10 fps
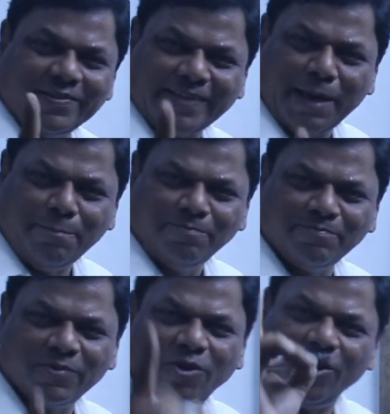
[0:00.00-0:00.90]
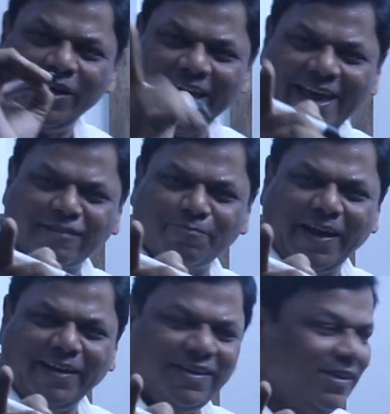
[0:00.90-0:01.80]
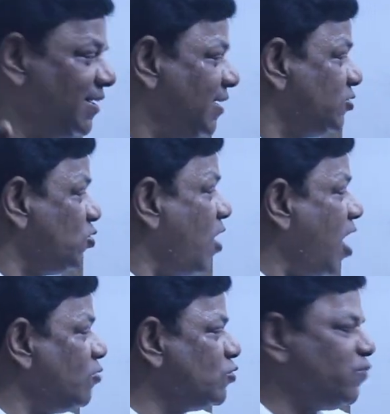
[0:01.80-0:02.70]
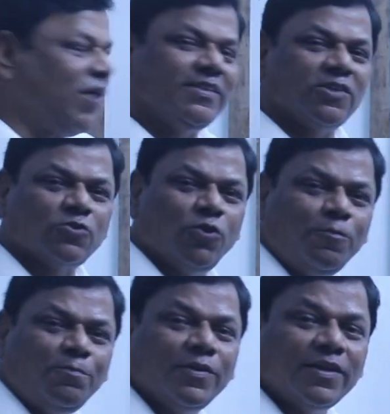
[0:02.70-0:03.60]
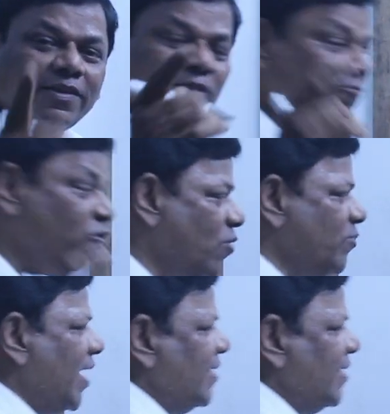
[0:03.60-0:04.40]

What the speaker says: m, already I explained. So how to find the slope? Formula is